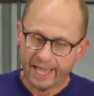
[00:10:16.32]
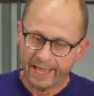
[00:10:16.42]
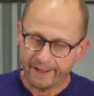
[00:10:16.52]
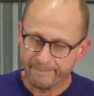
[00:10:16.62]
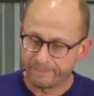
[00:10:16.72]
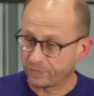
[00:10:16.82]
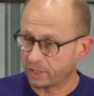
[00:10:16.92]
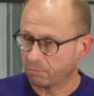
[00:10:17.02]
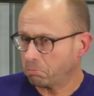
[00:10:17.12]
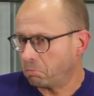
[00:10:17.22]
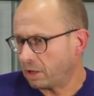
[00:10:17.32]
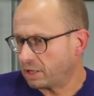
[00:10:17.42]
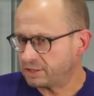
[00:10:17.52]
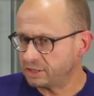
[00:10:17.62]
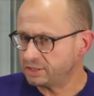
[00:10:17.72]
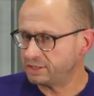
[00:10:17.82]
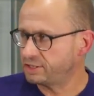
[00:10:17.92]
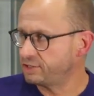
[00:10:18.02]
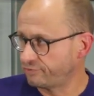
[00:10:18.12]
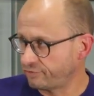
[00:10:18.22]
And I think this
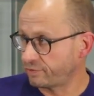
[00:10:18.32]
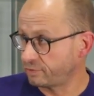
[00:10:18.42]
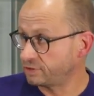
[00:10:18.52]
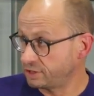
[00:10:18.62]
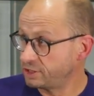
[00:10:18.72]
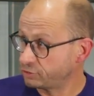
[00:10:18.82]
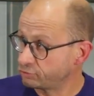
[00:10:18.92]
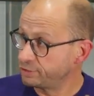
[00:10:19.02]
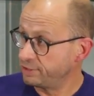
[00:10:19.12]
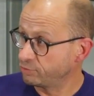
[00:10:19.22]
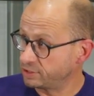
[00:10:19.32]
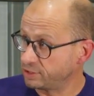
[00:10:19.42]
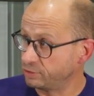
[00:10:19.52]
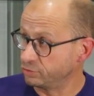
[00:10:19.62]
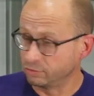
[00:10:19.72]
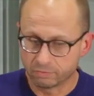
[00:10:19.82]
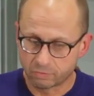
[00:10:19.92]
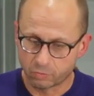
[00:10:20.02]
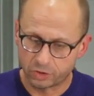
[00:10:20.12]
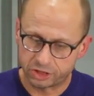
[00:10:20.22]
is really what they do,
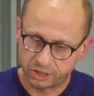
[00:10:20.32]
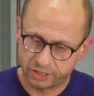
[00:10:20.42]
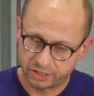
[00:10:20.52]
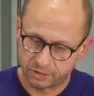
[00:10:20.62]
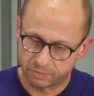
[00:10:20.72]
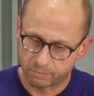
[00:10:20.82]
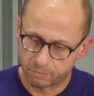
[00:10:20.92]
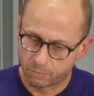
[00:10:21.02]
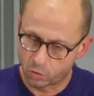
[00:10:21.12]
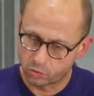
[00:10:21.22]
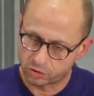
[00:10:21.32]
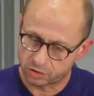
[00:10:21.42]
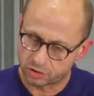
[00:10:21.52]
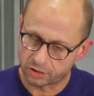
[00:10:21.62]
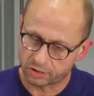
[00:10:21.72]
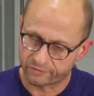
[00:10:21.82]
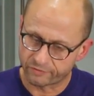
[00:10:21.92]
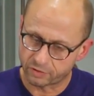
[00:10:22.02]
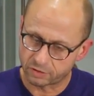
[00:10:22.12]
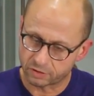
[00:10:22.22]
which is most
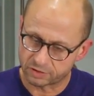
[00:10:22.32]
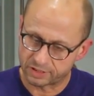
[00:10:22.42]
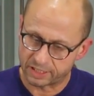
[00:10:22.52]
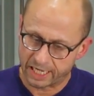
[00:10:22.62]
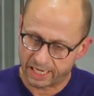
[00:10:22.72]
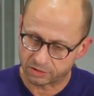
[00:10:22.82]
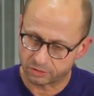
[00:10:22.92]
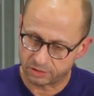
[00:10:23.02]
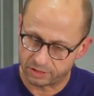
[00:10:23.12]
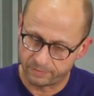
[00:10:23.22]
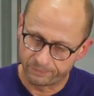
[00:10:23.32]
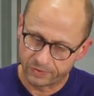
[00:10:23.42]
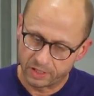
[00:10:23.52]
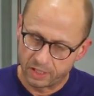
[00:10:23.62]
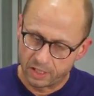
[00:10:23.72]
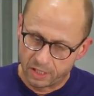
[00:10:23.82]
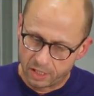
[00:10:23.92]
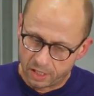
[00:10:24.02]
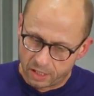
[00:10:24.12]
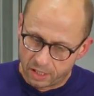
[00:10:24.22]
vendors, they actually
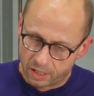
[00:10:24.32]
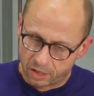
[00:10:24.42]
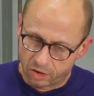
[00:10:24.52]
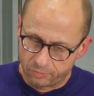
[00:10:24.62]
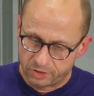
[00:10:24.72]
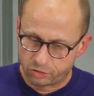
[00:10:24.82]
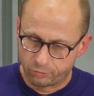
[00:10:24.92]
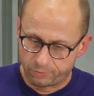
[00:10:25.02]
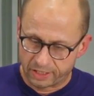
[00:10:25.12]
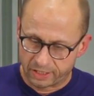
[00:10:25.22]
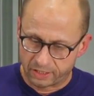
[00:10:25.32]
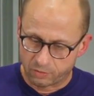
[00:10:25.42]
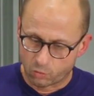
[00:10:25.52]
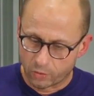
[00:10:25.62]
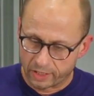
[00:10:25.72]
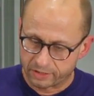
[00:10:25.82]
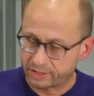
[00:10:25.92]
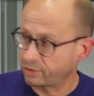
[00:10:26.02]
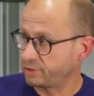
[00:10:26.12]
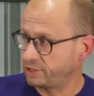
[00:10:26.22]
come into play when
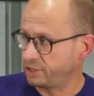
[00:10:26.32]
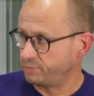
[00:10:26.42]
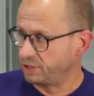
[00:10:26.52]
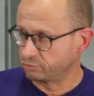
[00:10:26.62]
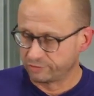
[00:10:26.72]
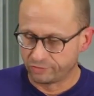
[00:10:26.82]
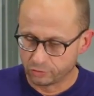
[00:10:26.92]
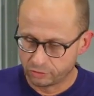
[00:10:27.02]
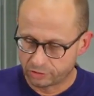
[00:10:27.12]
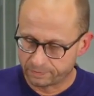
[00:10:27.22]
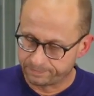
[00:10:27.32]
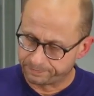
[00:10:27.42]
security is being reviewed.